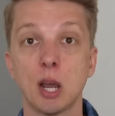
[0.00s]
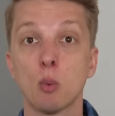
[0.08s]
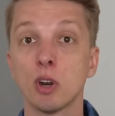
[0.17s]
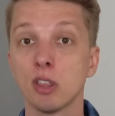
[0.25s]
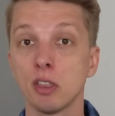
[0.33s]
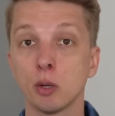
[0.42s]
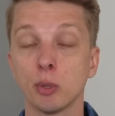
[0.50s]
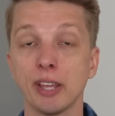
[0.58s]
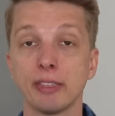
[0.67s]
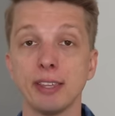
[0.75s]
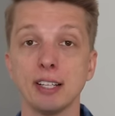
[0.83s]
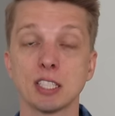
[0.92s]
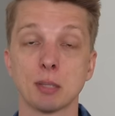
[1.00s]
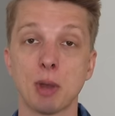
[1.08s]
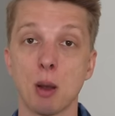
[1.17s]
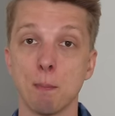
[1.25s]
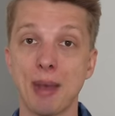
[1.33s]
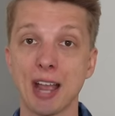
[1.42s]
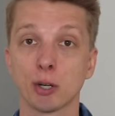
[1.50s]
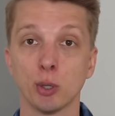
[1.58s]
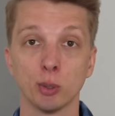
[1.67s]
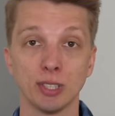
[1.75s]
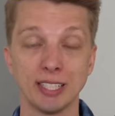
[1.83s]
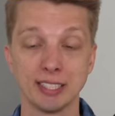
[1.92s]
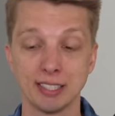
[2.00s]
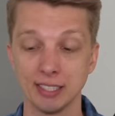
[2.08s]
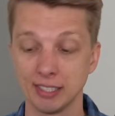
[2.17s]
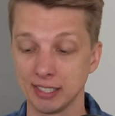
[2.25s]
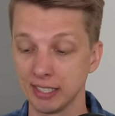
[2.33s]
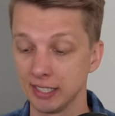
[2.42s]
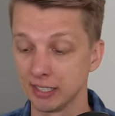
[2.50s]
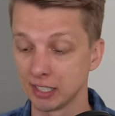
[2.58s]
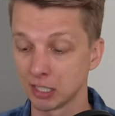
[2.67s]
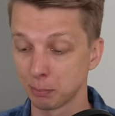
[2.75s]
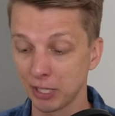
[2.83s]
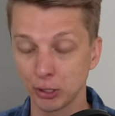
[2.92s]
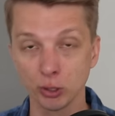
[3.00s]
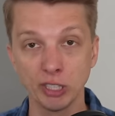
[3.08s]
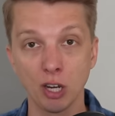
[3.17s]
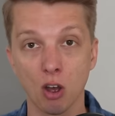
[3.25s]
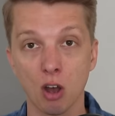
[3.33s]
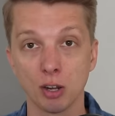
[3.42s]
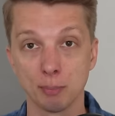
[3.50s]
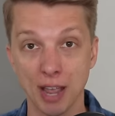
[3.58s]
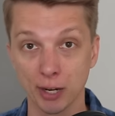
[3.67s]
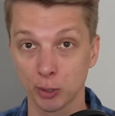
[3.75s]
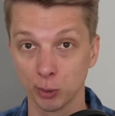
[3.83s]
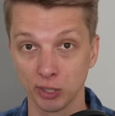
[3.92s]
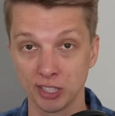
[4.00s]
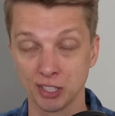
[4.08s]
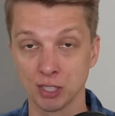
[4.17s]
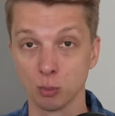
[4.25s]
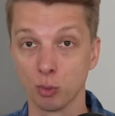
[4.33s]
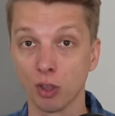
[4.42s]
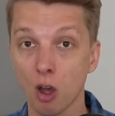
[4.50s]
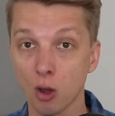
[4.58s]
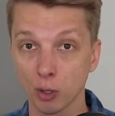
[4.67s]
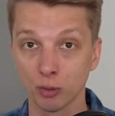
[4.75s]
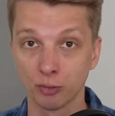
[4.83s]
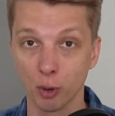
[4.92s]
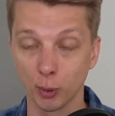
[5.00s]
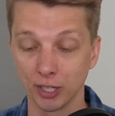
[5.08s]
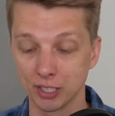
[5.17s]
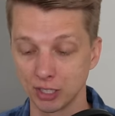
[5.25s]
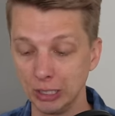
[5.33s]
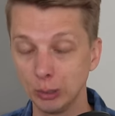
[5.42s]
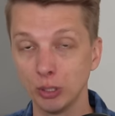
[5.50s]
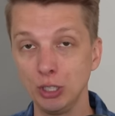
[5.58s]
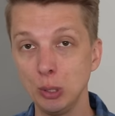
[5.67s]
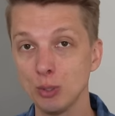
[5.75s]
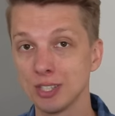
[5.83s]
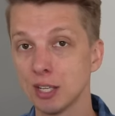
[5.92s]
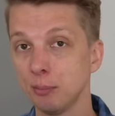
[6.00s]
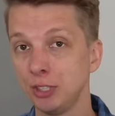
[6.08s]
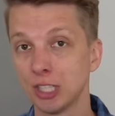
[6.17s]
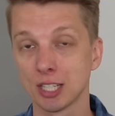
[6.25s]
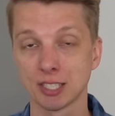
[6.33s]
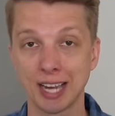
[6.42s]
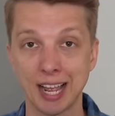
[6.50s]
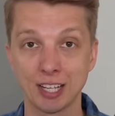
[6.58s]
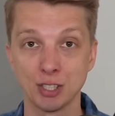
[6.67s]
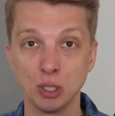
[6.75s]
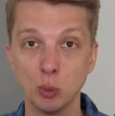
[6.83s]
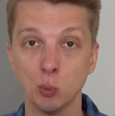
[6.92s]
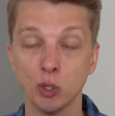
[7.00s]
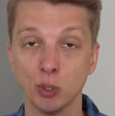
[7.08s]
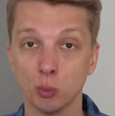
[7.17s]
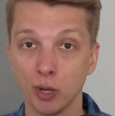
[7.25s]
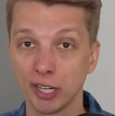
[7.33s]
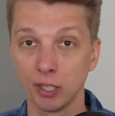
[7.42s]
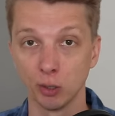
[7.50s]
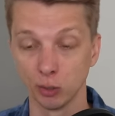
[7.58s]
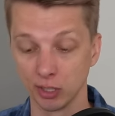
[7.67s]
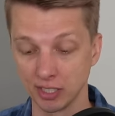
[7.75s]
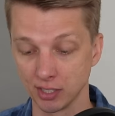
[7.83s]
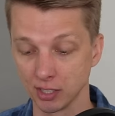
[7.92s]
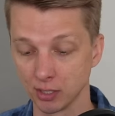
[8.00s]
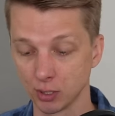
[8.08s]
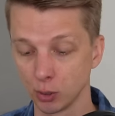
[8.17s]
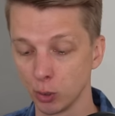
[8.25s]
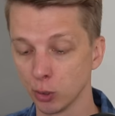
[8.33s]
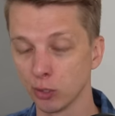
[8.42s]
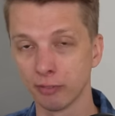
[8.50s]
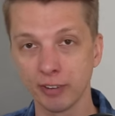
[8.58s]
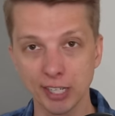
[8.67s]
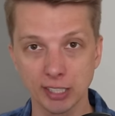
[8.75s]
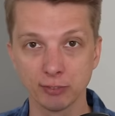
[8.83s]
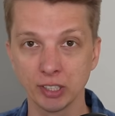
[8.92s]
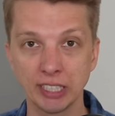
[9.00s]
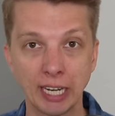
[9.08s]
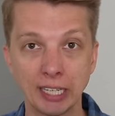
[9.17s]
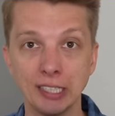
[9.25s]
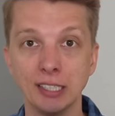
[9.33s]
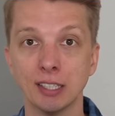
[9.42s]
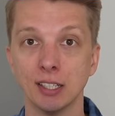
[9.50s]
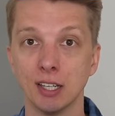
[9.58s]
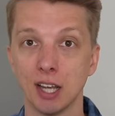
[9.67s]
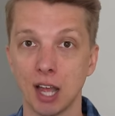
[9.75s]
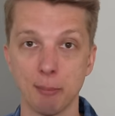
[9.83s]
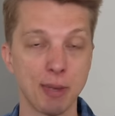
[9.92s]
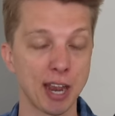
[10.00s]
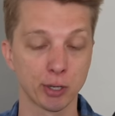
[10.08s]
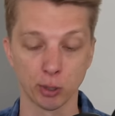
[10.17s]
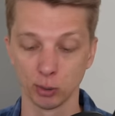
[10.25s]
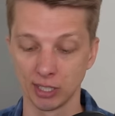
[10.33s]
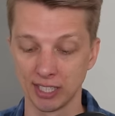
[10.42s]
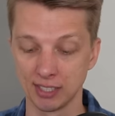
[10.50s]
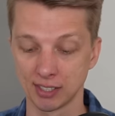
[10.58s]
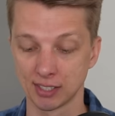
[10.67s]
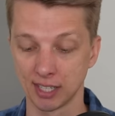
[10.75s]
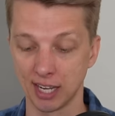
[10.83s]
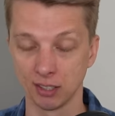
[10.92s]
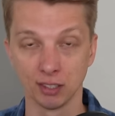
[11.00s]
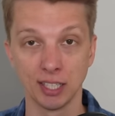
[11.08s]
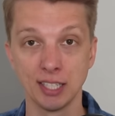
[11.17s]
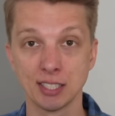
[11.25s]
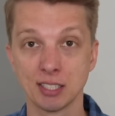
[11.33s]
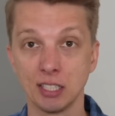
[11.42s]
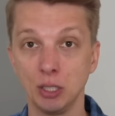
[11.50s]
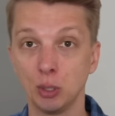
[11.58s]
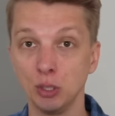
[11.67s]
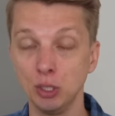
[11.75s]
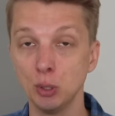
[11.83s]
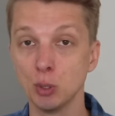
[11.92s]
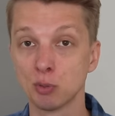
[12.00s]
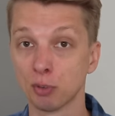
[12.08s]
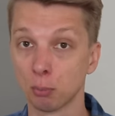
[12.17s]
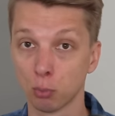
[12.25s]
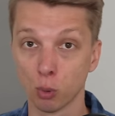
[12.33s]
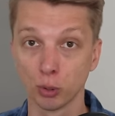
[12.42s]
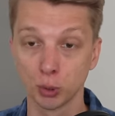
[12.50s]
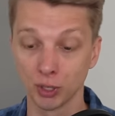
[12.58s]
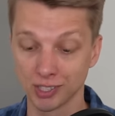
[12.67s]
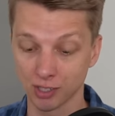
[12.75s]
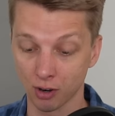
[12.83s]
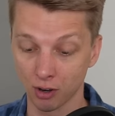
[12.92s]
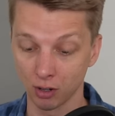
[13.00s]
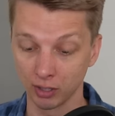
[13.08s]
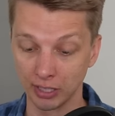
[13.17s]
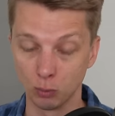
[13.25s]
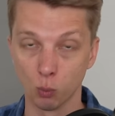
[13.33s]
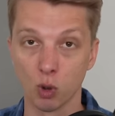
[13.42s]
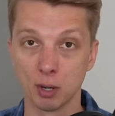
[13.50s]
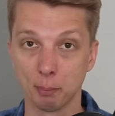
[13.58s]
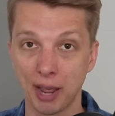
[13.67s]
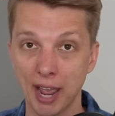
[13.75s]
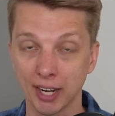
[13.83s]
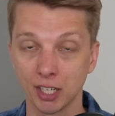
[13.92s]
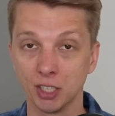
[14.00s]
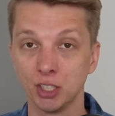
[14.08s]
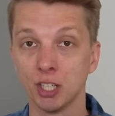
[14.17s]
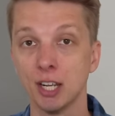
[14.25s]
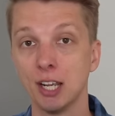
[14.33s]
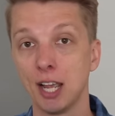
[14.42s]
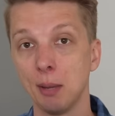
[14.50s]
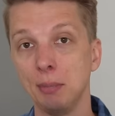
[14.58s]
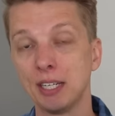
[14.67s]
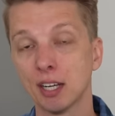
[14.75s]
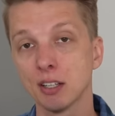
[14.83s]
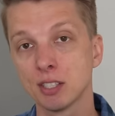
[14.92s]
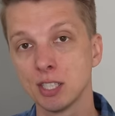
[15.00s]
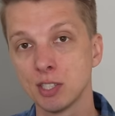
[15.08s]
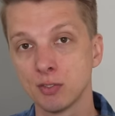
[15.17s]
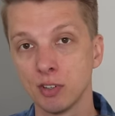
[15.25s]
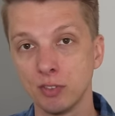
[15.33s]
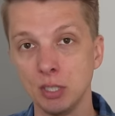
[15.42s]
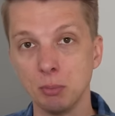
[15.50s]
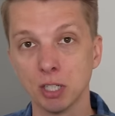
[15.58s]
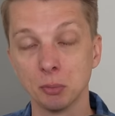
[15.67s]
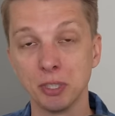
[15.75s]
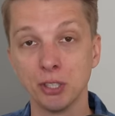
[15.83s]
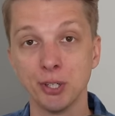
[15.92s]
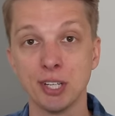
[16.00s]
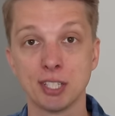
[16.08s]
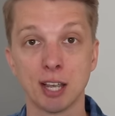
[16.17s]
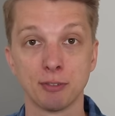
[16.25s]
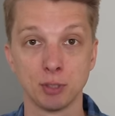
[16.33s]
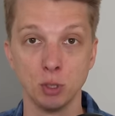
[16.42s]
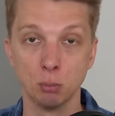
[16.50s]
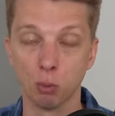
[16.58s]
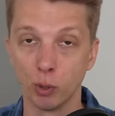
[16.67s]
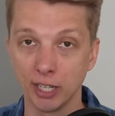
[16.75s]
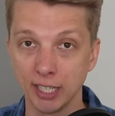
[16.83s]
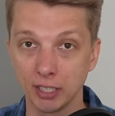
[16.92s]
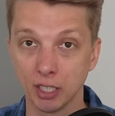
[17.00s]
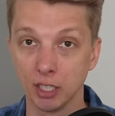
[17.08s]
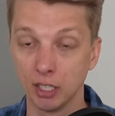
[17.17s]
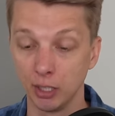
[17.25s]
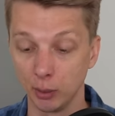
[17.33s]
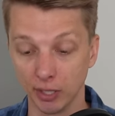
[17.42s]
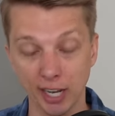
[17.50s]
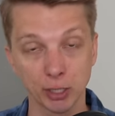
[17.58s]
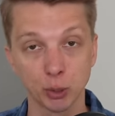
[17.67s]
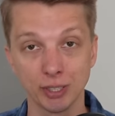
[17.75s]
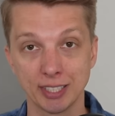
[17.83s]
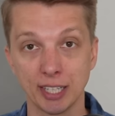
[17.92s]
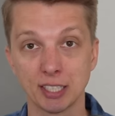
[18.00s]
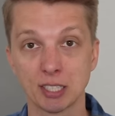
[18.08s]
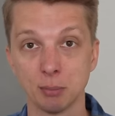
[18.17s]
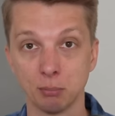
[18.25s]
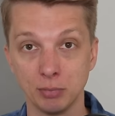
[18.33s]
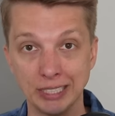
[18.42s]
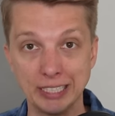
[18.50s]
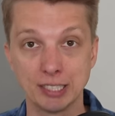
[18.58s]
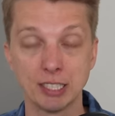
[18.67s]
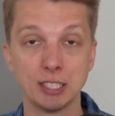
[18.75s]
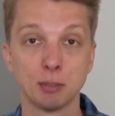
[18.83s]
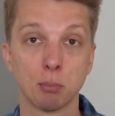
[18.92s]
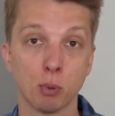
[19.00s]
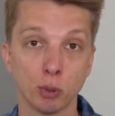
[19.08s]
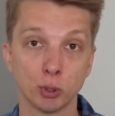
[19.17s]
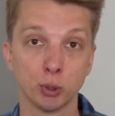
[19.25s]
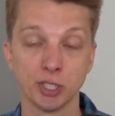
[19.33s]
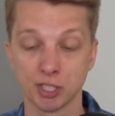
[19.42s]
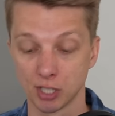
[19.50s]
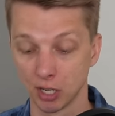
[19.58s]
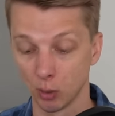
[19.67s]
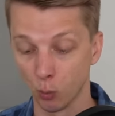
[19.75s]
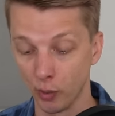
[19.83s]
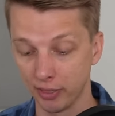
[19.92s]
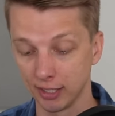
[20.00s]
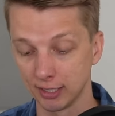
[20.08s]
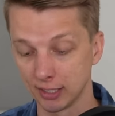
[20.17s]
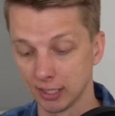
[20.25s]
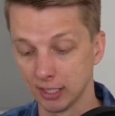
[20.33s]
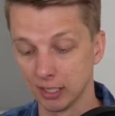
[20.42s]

Now one of the great things about macro lenses is especially on macro lenses with autofocus you can use them just as you would regular lenses so you're effectively getting a macro lens, and a lens that you can use for portraits all in one package. And because this 50mm is f2.8, you can actually take some decent portraits with it.